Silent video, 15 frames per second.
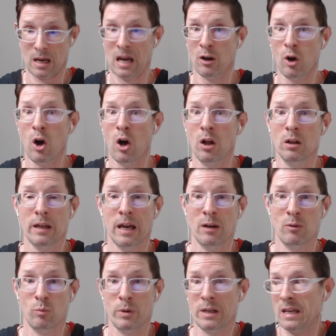at all,
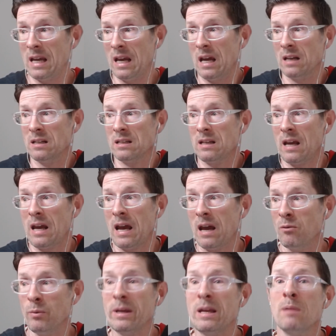and we can't
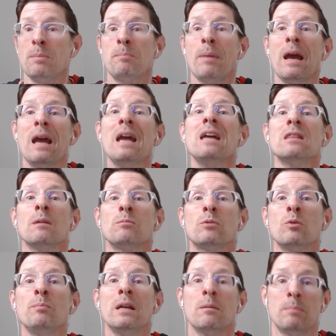be paying them
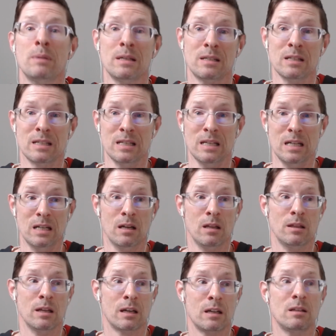to meet a business need
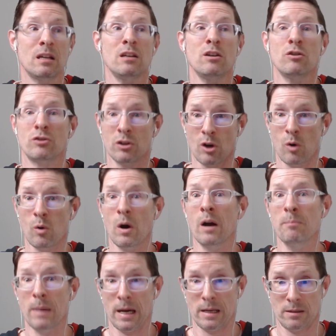that continues to go
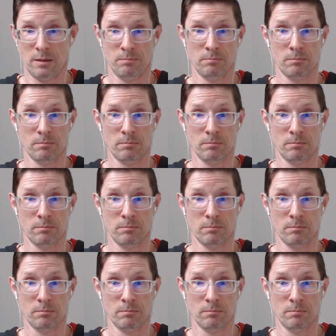unmet.